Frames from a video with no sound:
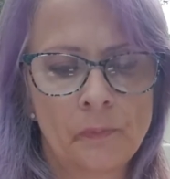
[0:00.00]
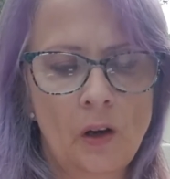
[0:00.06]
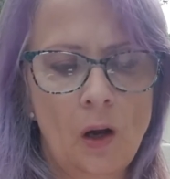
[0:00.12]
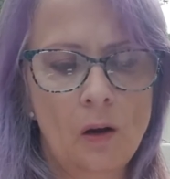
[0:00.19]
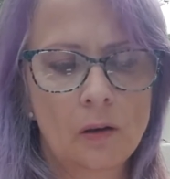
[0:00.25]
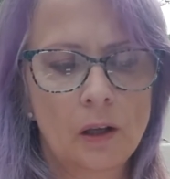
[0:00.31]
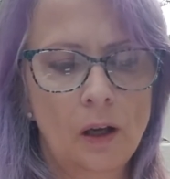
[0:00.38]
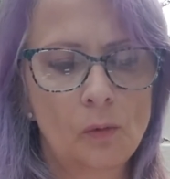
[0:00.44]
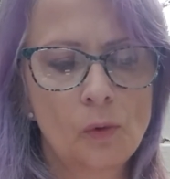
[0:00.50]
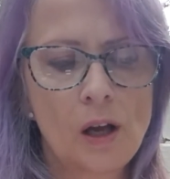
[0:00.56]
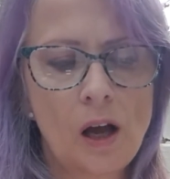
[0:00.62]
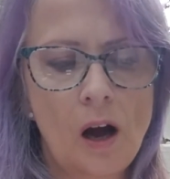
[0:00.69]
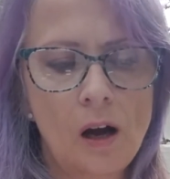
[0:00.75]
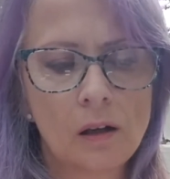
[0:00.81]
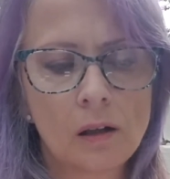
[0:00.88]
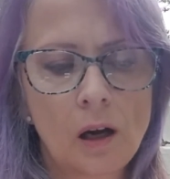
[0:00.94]
Okay, we
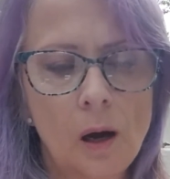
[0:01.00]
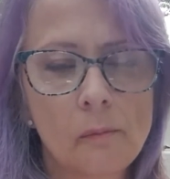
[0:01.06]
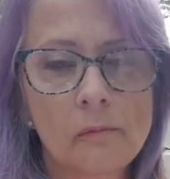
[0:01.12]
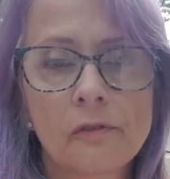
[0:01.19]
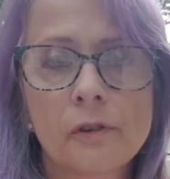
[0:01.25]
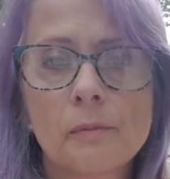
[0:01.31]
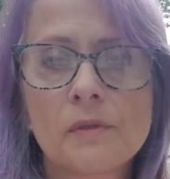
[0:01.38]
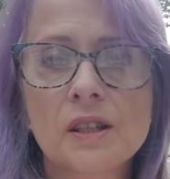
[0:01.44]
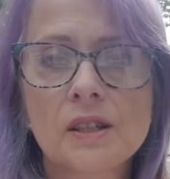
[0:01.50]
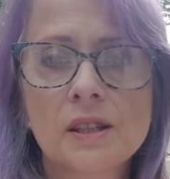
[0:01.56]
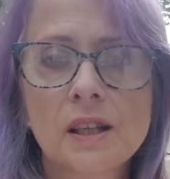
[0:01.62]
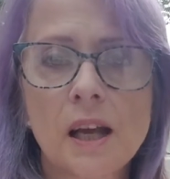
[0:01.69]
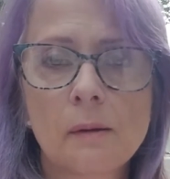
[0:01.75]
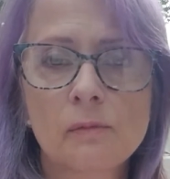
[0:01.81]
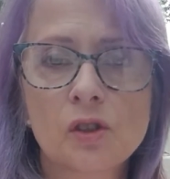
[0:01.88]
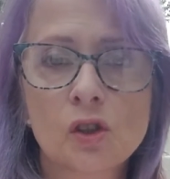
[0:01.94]
all come from the
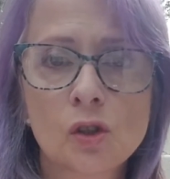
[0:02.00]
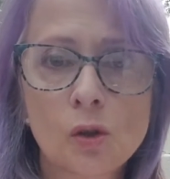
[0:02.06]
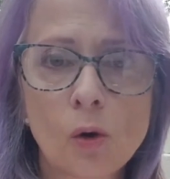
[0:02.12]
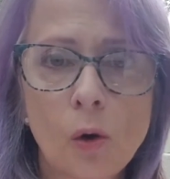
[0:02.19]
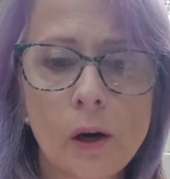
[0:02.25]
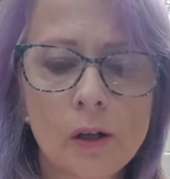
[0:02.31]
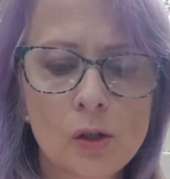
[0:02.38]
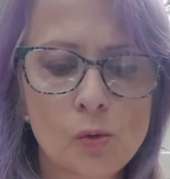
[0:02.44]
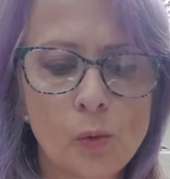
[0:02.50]
same source,